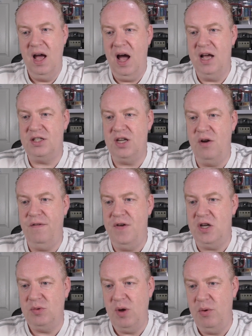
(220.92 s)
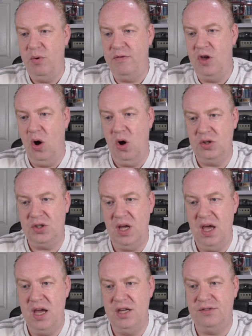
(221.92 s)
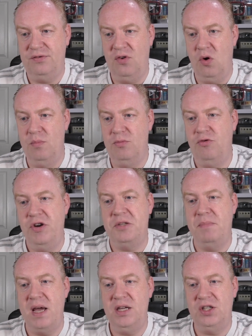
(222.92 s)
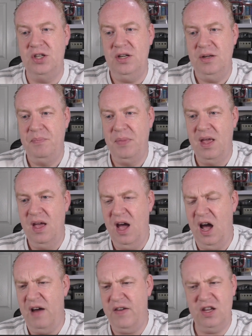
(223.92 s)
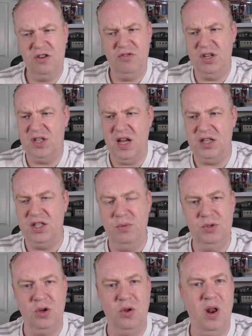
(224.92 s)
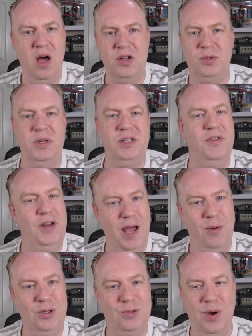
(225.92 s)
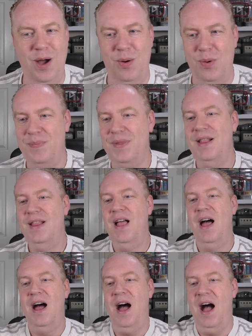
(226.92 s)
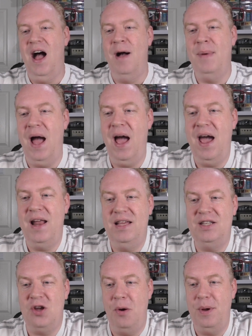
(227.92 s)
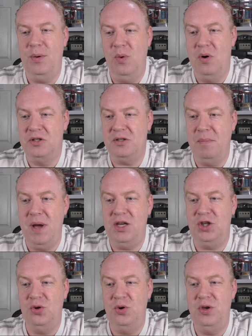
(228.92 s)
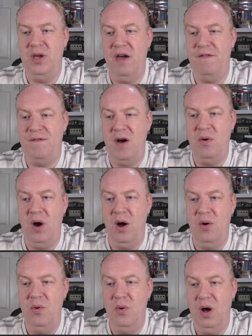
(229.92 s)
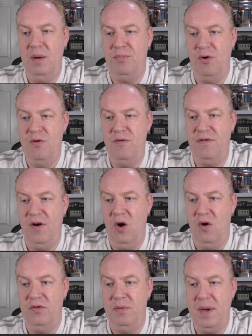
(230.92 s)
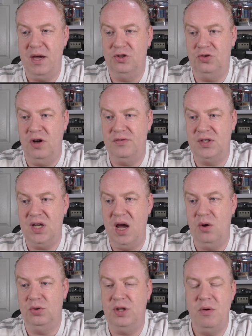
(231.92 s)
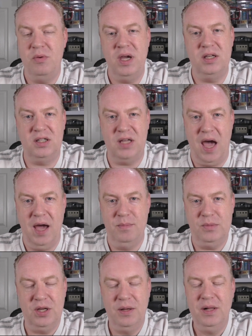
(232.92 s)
So the first one that we've got is from Chris Mason. I think Chris actually was on last week's video as well. And his comment was, make sure you get a photo proof of the Mega Drive sale, don't get scammed.